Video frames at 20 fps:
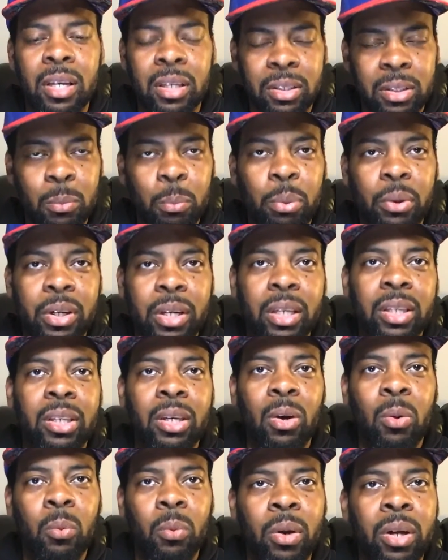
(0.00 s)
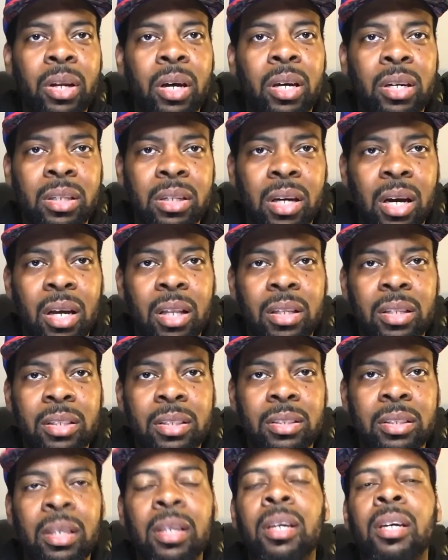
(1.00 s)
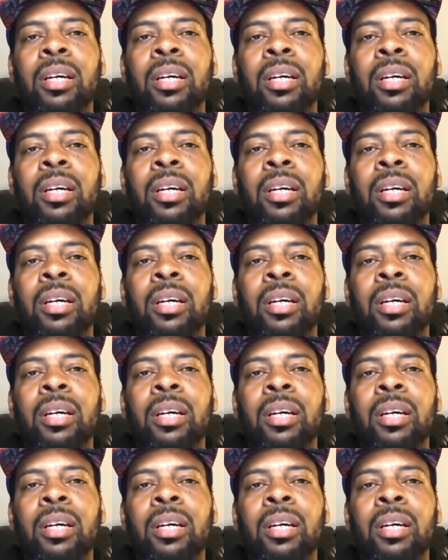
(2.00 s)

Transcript: You put in your $100,